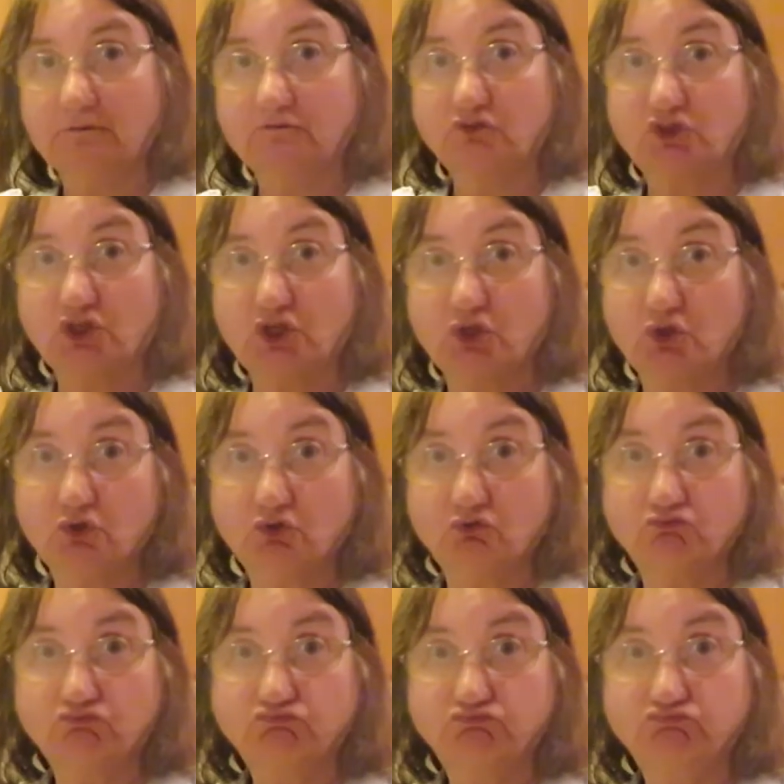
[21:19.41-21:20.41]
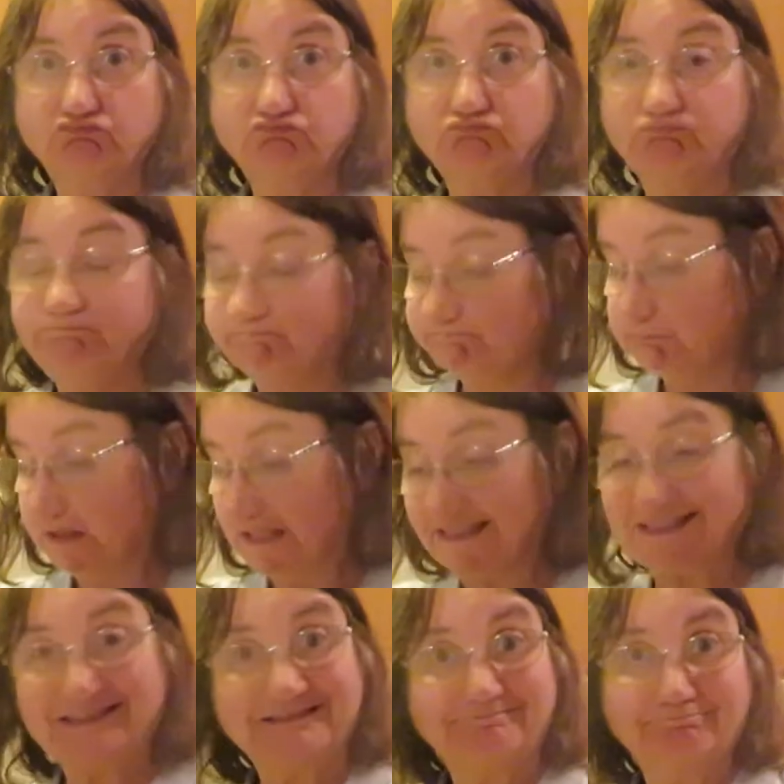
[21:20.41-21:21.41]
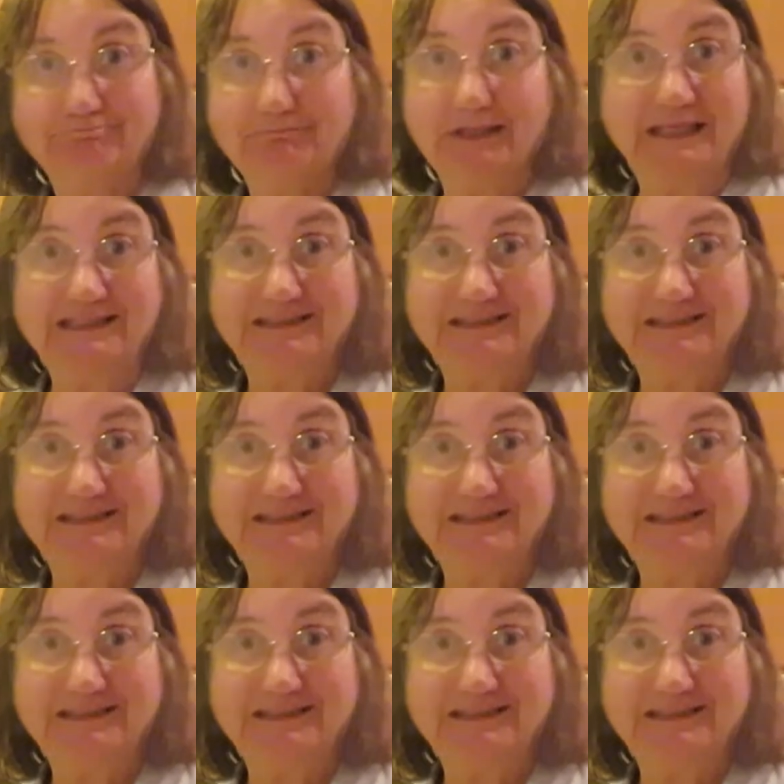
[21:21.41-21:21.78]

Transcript: So let's get